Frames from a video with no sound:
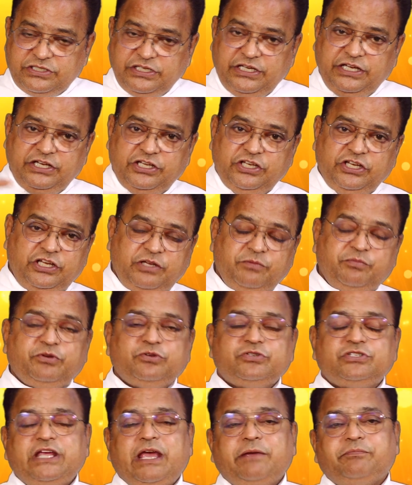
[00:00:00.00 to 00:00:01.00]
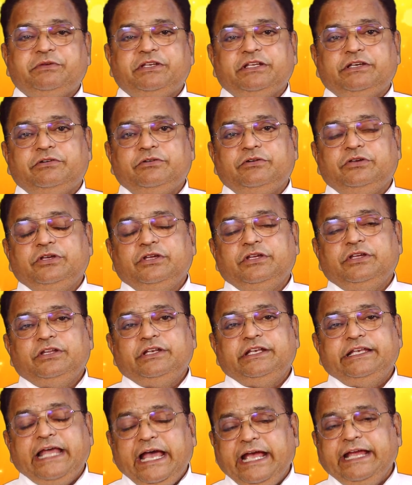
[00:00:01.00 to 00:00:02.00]
see in Hebrews chapter
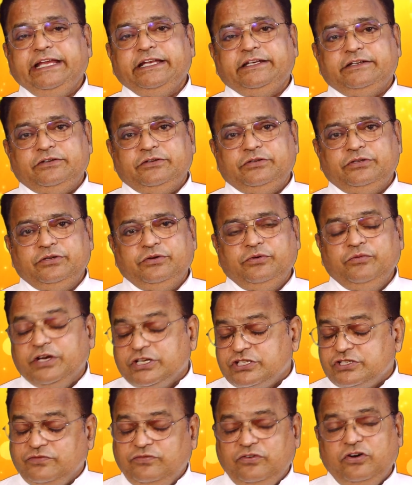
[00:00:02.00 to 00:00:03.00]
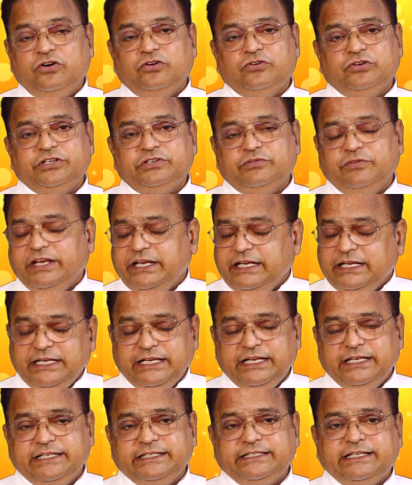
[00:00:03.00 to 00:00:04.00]
9, verse 4, it very
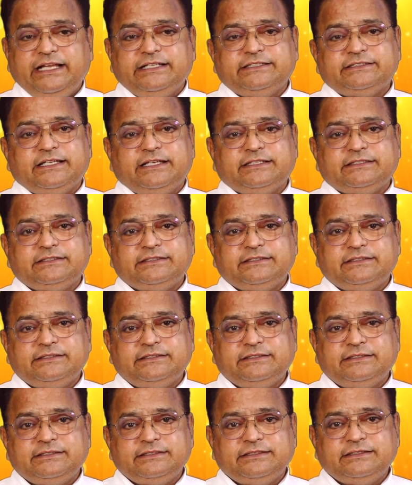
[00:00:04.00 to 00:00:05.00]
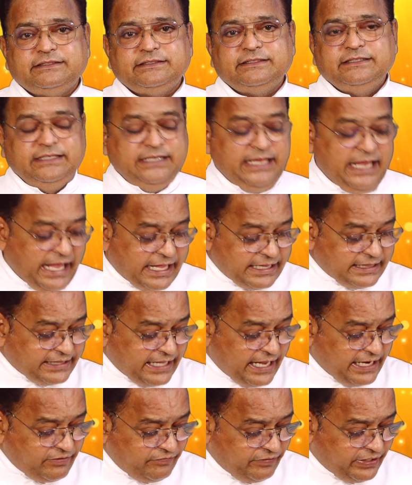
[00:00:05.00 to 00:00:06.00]
clearly tells us.
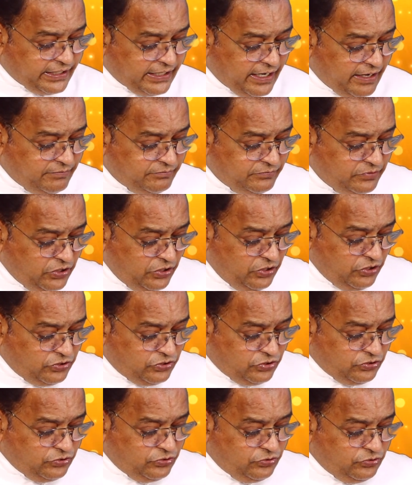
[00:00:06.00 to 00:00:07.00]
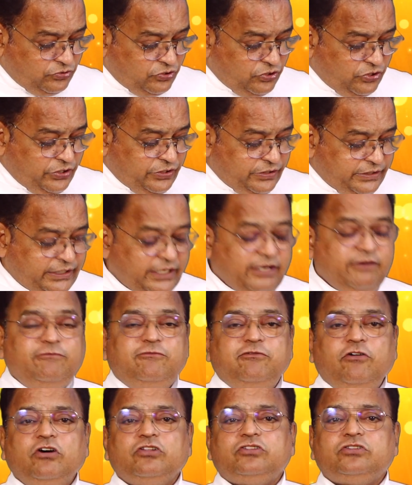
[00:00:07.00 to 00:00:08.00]
And then we come to the
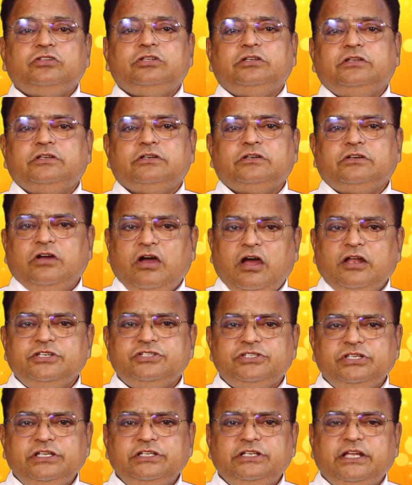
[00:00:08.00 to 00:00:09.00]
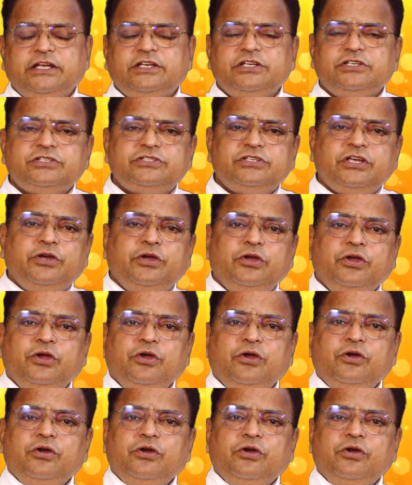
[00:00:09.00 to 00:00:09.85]
fourth conscience, that is the